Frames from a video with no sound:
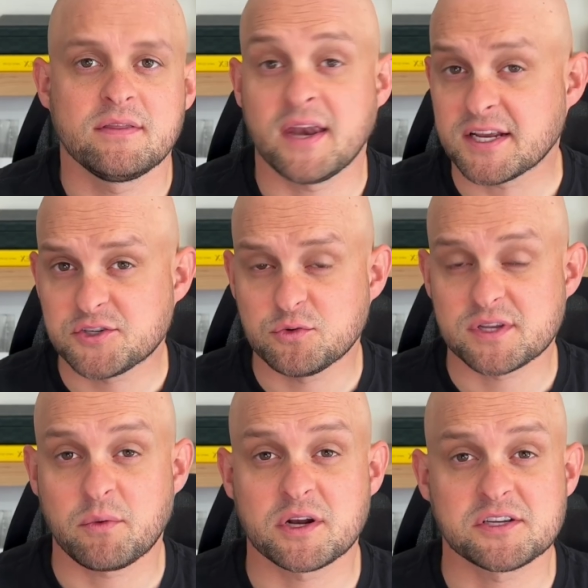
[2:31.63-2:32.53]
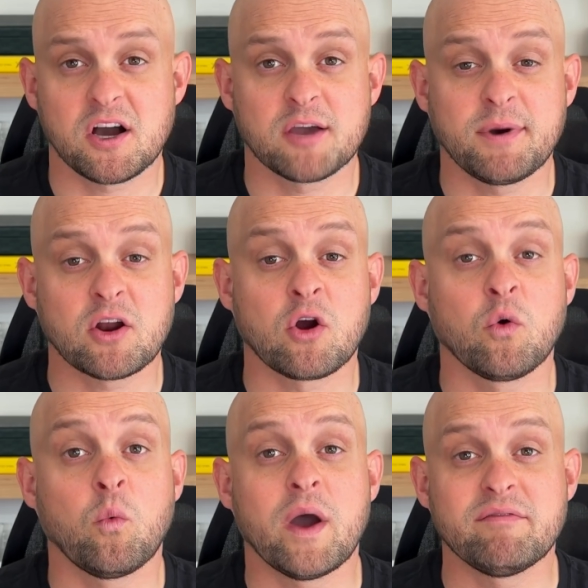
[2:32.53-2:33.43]
The next tools I want to talk about
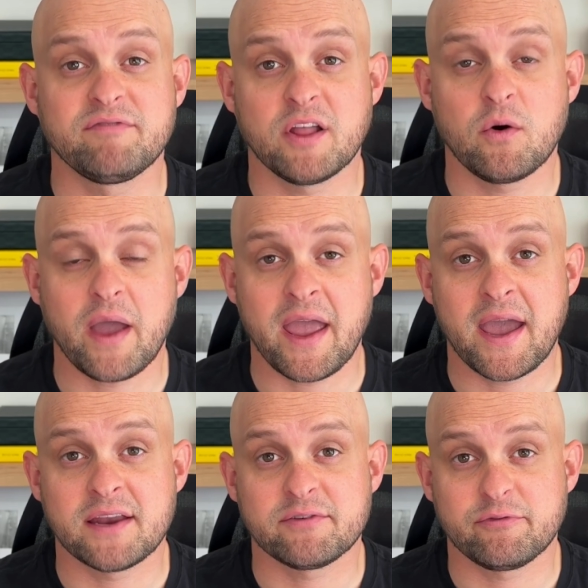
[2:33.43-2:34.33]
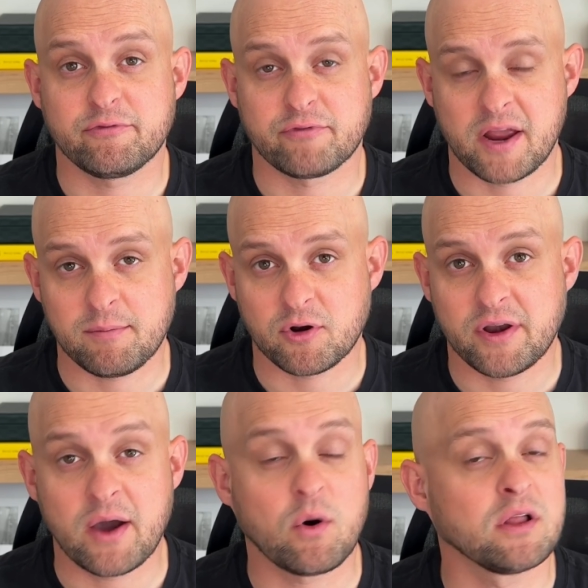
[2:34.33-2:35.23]
are Webflow and Framer.
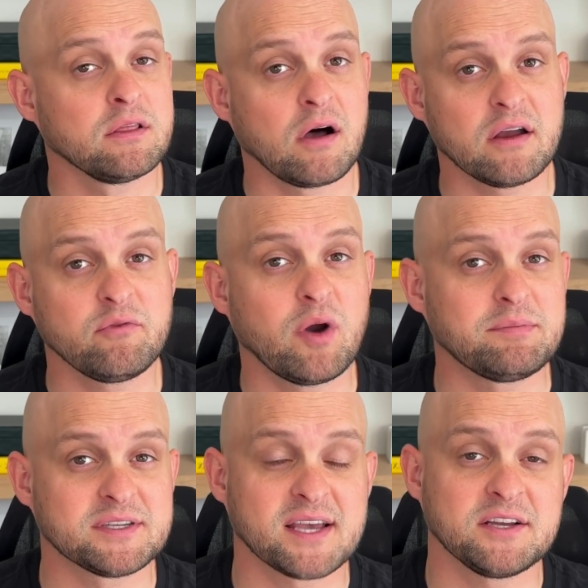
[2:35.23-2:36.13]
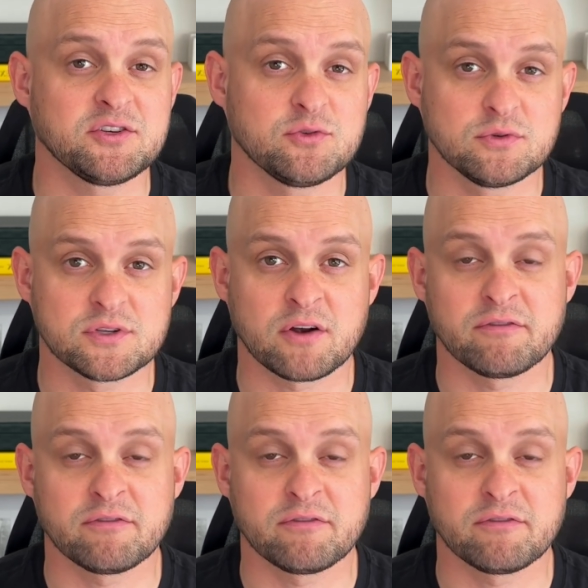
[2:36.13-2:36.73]
Now, a lot of web design tools are